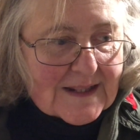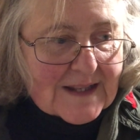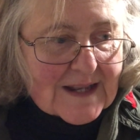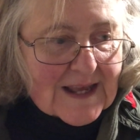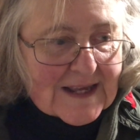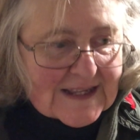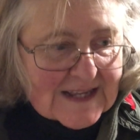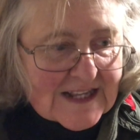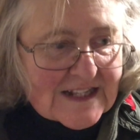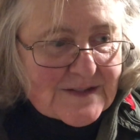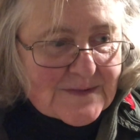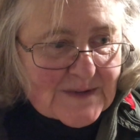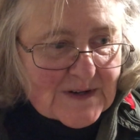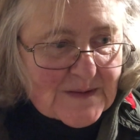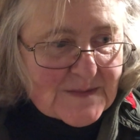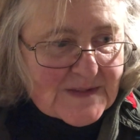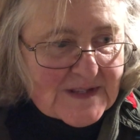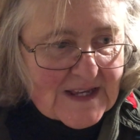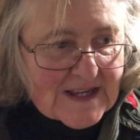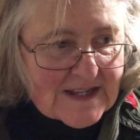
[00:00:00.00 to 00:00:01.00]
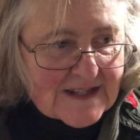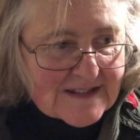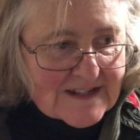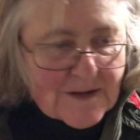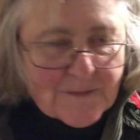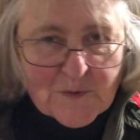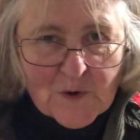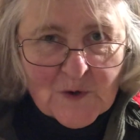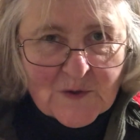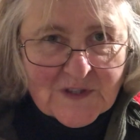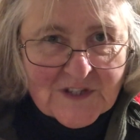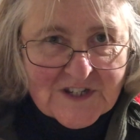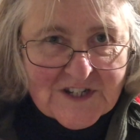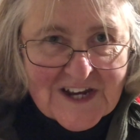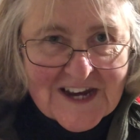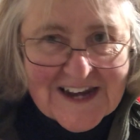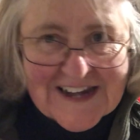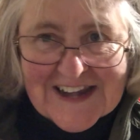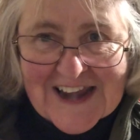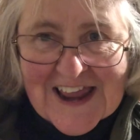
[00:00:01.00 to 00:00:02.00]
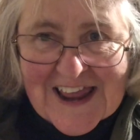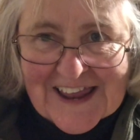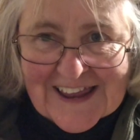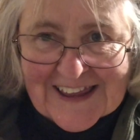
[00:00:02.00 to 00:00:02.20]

I guess what I'm saying is I broke the chain.